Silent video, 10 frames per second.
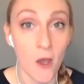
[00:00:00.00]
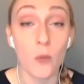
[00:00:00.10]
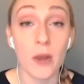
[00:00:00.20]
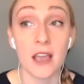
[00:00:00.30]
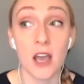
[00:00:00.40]

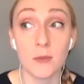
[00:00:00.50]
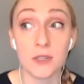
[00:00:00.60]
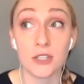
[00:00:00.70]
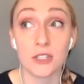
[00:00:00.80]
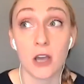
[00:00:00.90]
When it
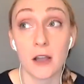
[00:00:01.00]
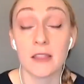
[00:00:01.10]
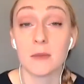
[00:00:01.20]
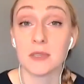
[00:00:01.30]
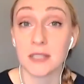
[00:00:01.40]
comes to
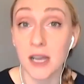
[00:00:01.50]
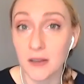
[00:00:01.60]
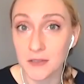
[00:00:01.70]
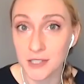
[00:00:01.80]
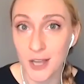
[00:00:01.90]
talking
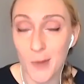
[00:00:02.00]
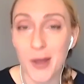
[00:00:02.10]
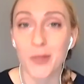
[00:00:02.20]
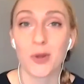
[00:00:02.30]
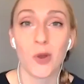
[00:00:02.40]
themselves
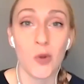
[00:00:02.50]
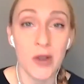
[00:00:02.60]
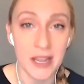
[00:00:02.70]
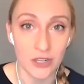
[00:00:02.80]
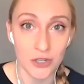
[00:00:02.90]
about their
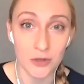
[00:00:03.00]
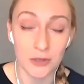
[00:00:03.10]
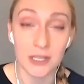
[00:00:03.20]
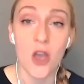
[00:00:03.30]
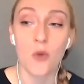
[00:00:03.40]
own
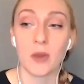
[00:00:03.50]
issues,